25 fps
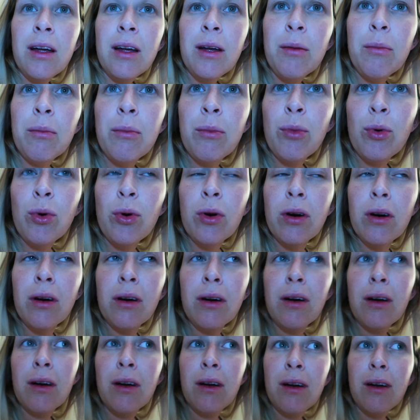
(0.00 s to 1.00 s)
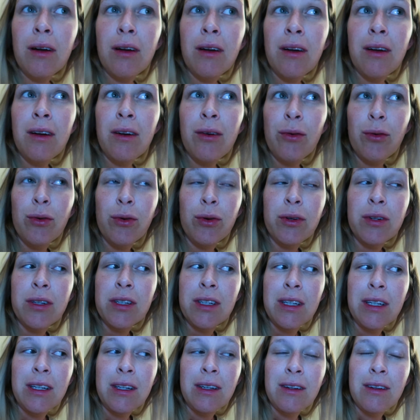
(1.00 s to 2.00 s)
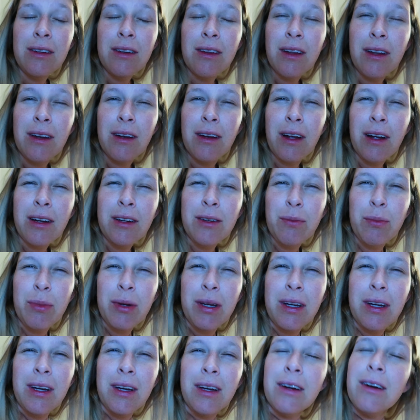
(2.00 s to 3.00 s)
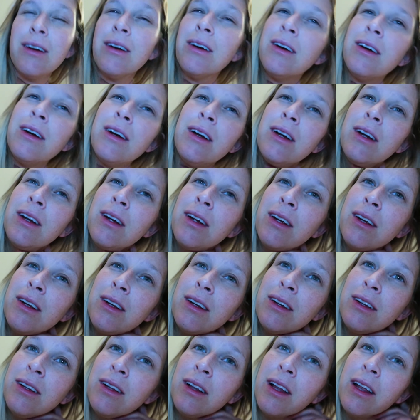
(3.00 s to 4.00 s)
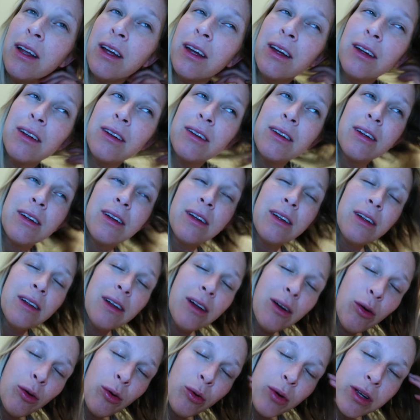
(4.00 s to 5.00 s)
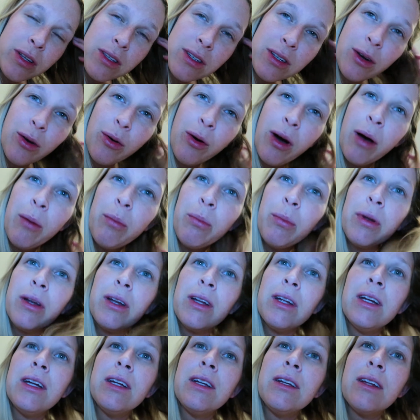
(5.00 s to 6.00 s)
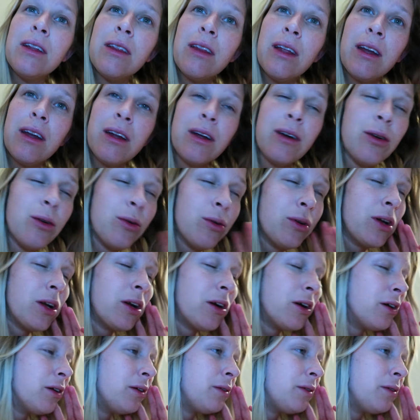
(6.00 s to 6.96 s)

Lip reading: a more routine than not being here. Like always go up and eat, and then I go here.